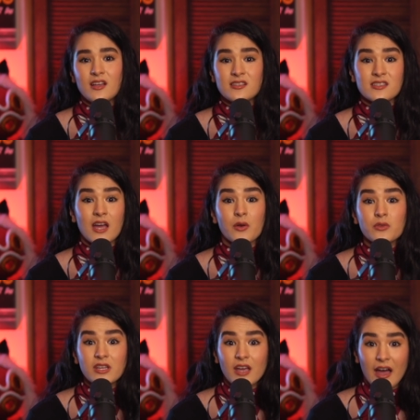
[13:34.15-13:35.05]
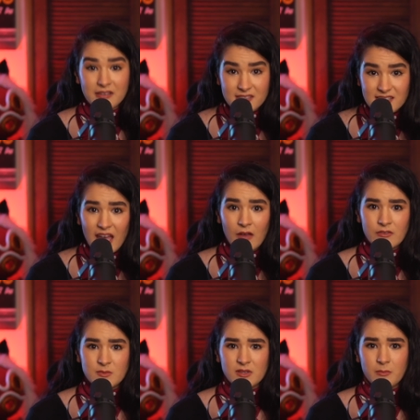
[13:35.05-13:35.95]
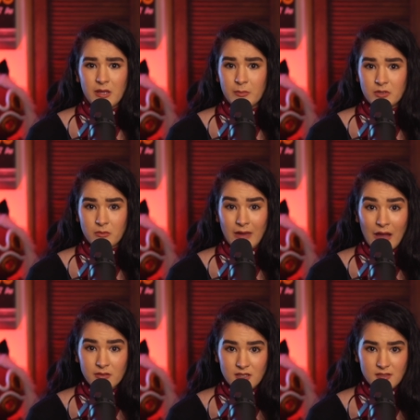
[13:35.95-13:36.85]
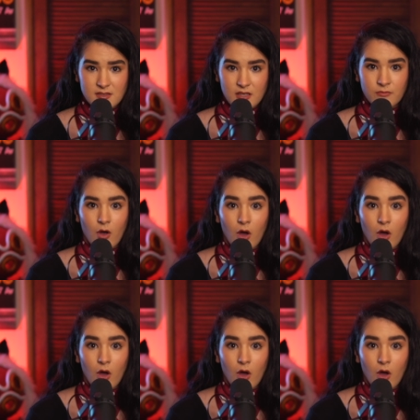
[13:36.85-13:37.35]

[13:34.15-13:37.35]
to not only ourselves but the people around us if